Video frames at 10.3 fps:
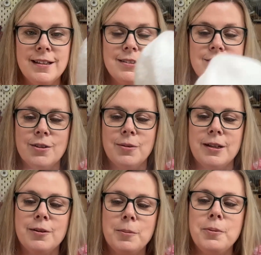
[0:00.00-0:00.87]
So
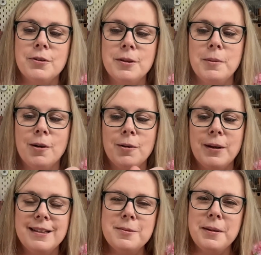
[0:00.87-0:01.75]
I'm going to put them all
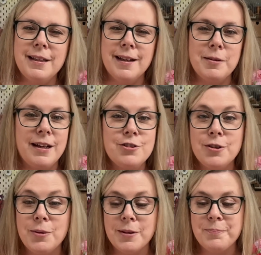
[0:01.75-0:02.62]
away. It's a pity. Do
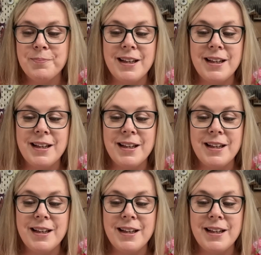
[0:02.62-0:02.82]
you know what?